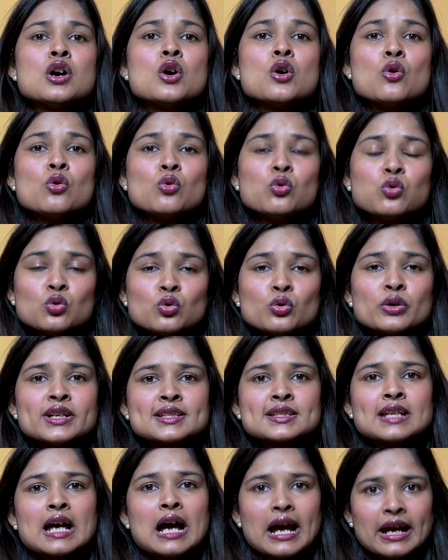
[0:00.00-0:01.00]
who is
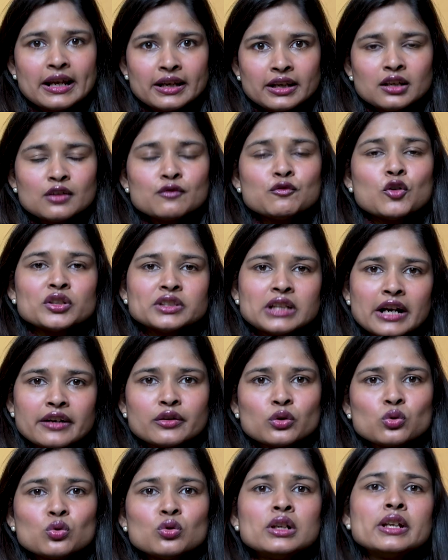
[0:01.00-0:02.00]
hiring for that
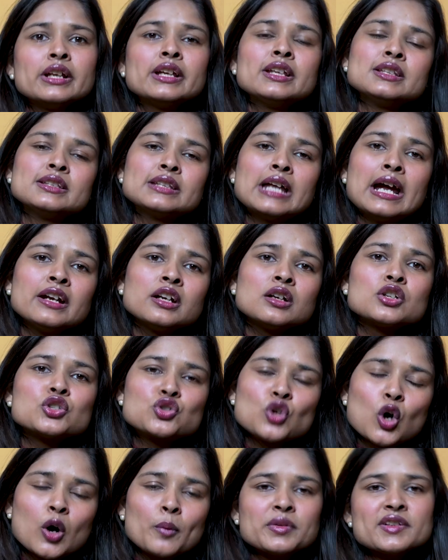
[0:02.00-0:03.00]
role in that
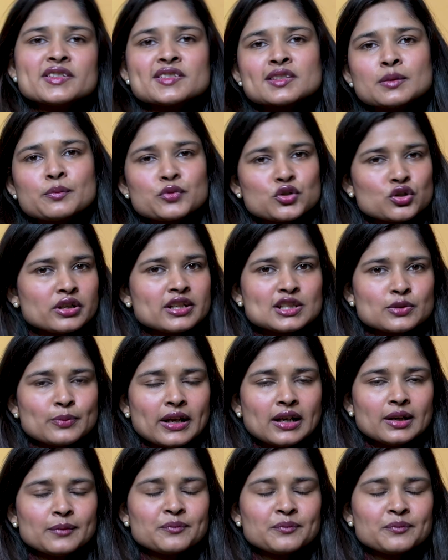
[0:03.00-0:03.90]
job description as well.